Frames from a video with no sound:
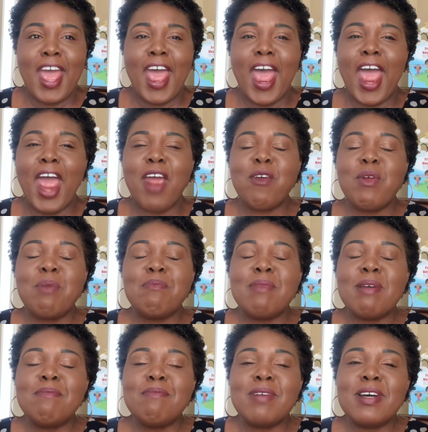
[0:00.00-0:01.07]
I
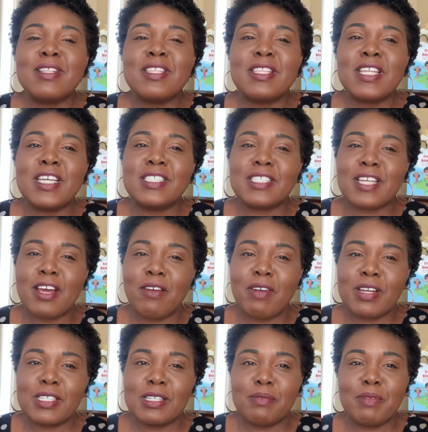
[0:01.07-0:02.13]
remember this
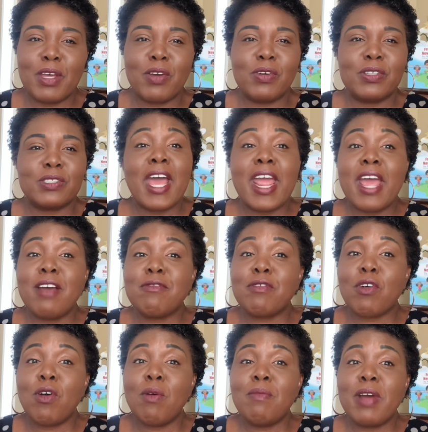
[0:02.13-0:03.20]
character because I have
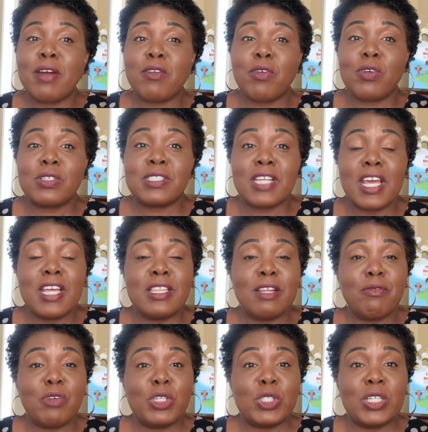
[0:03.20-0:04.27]
come across
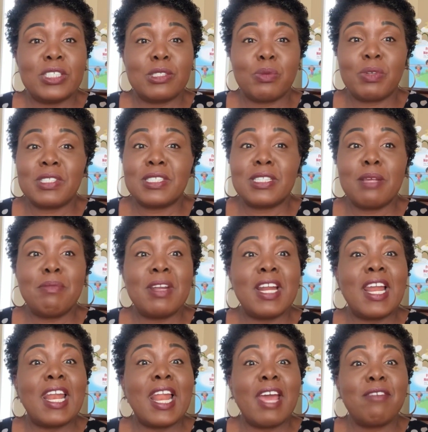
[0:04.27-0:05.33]
individuals with similar
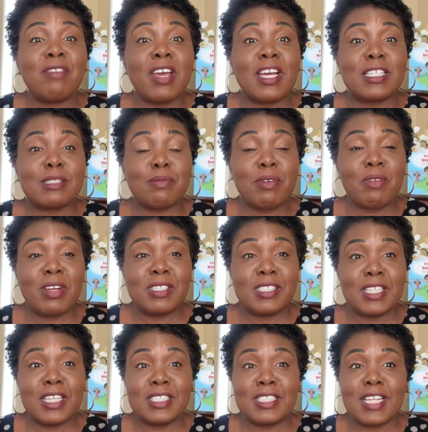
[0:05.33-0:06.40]
life
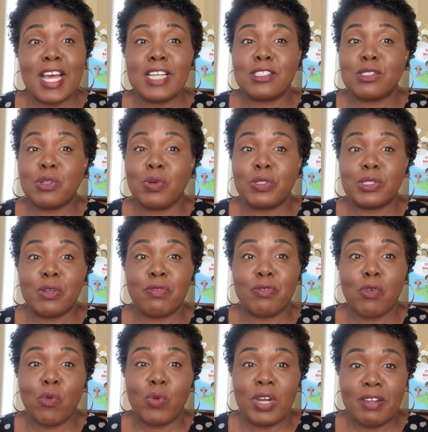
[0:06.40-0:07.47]
experiences as those of
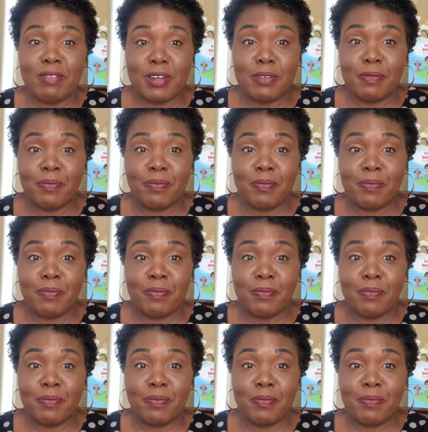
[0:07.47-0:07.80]
Oliver.